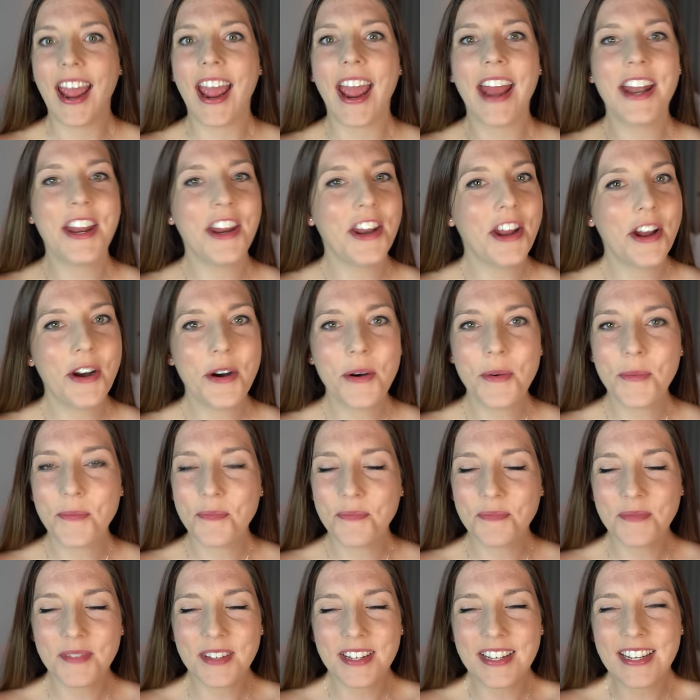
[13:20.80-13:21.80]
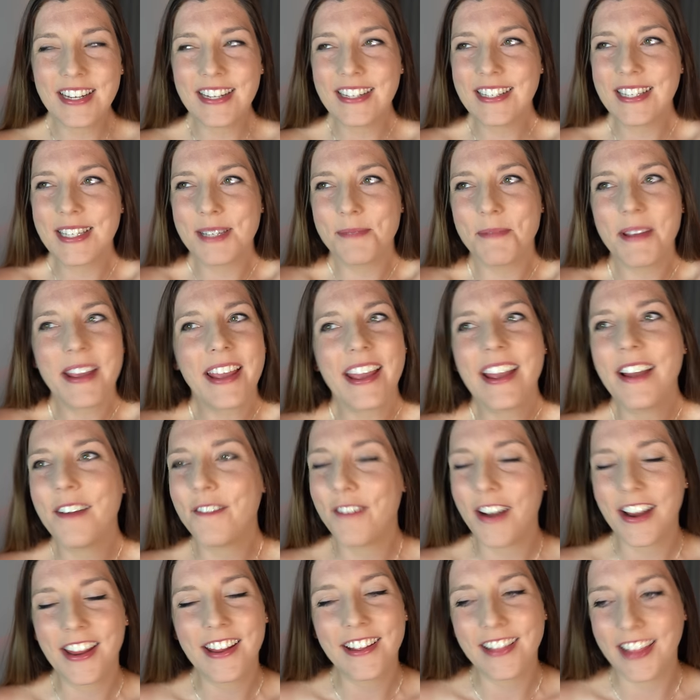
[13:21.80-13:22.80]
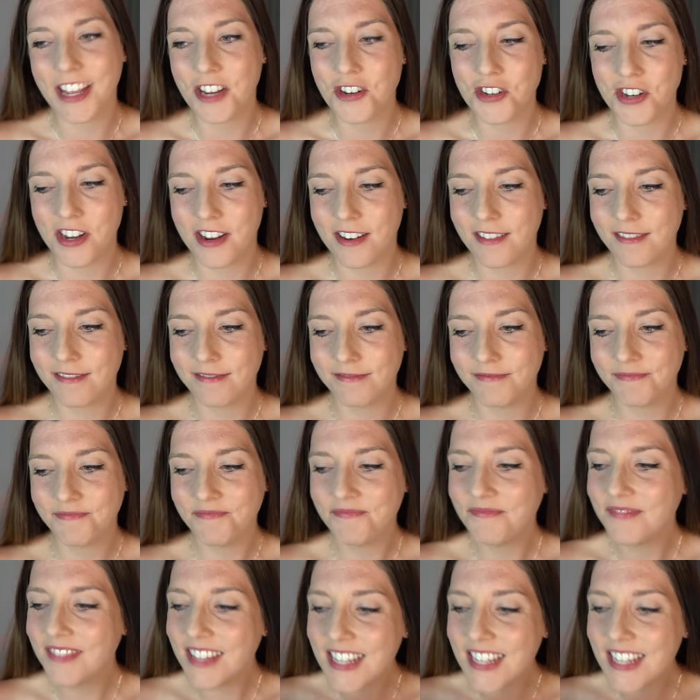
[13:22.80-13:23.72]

And you know, uh, speaking of regulation,